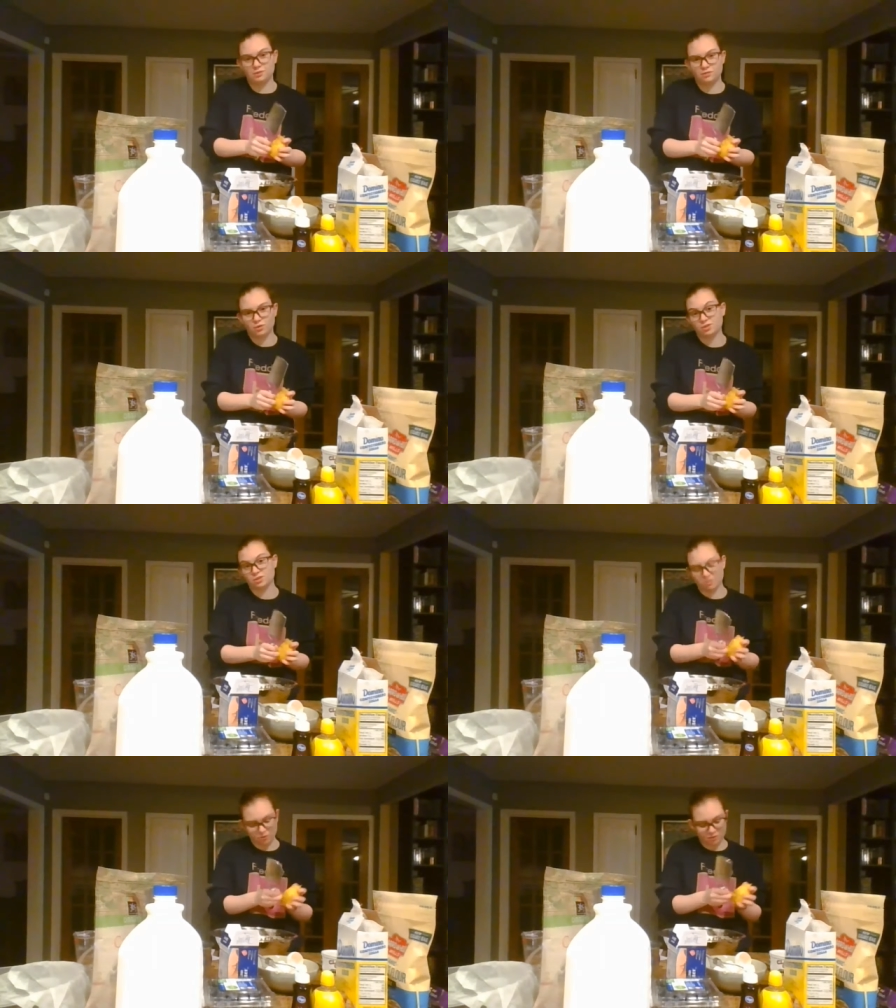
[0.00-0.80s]
of course
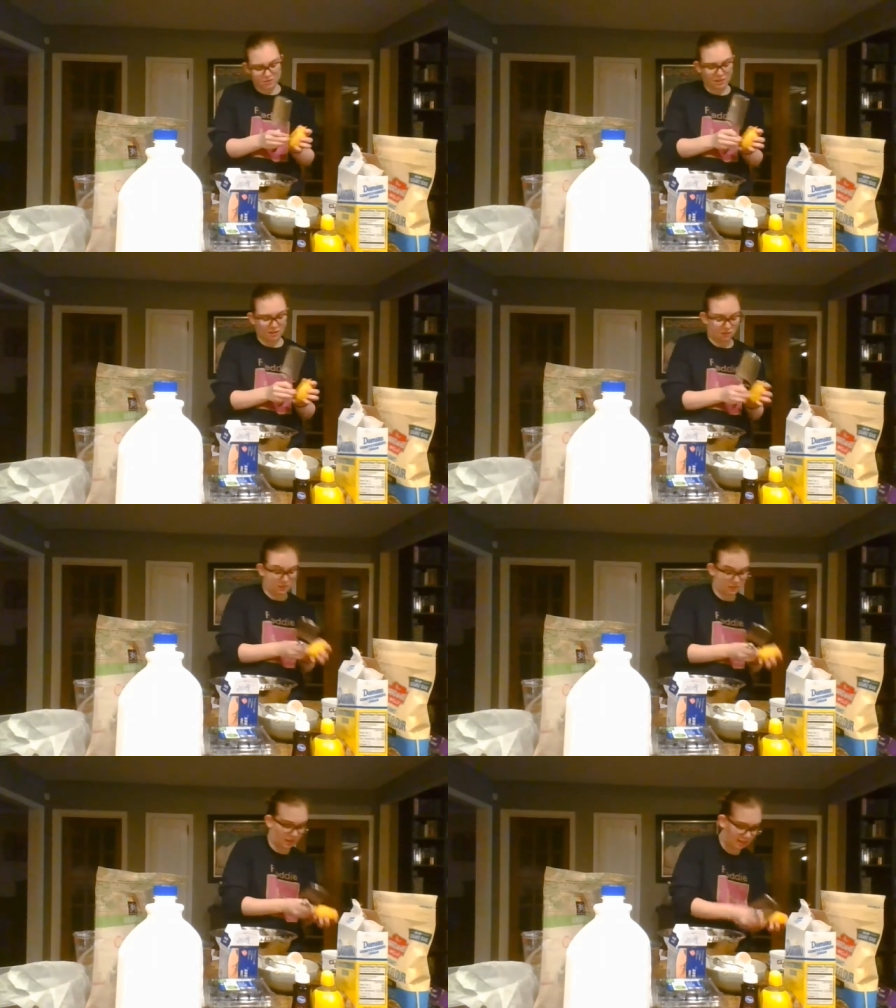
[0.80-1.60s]
you're going to want to take off
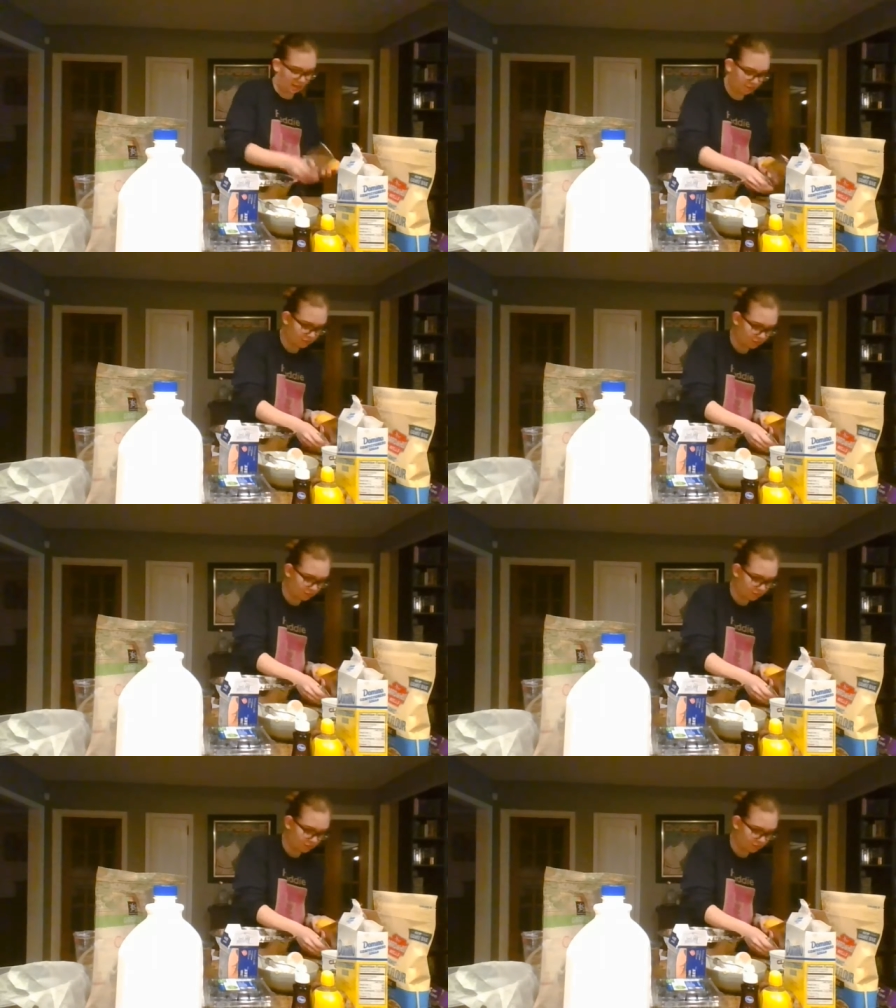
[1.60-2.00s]
the tag.